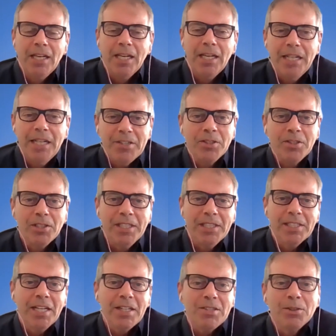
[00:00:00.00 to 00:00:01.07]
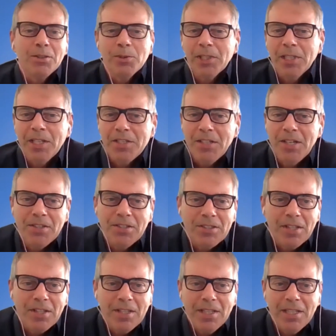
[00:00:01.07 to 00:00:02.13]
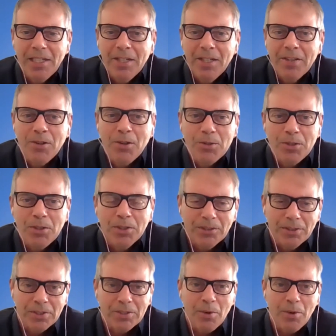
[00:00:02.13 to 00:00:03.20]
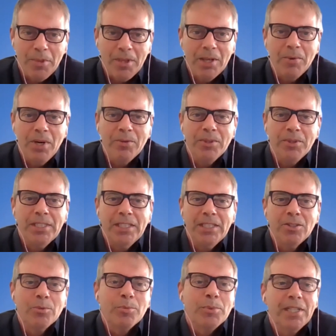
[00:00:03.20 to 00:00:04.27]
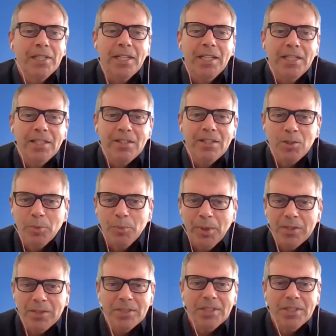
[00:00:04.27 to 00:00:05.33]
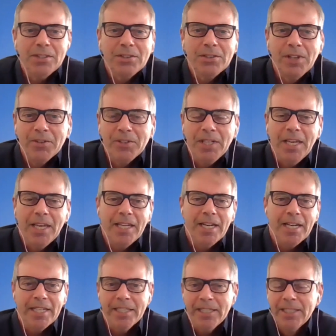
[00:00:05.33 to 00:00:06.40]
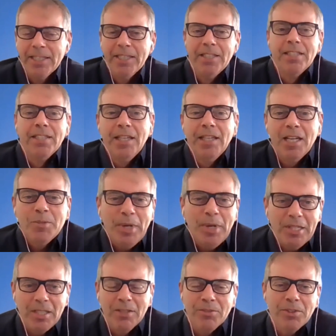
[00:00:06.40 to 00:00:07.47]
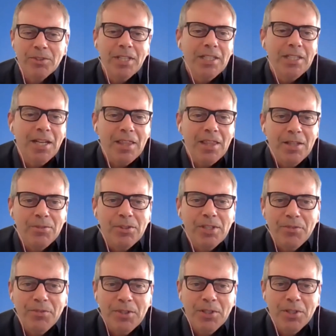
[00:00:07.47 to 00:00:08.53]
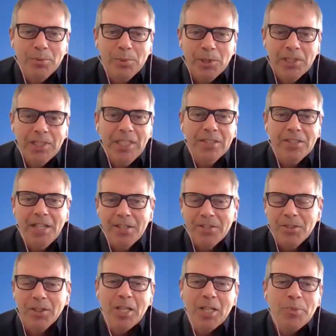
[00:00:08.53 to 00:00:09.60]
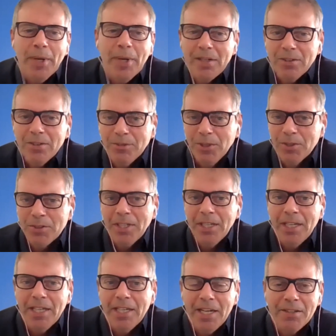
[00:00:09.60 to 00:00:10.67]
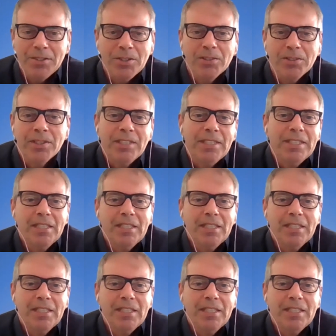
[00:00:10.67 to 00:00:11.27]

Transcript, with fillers: uh, national and international organizations, I think that is also something where we need to bring in these topics uh, surrounding AI. And especially for then, I think for FAO, more the international aspects of using AI. So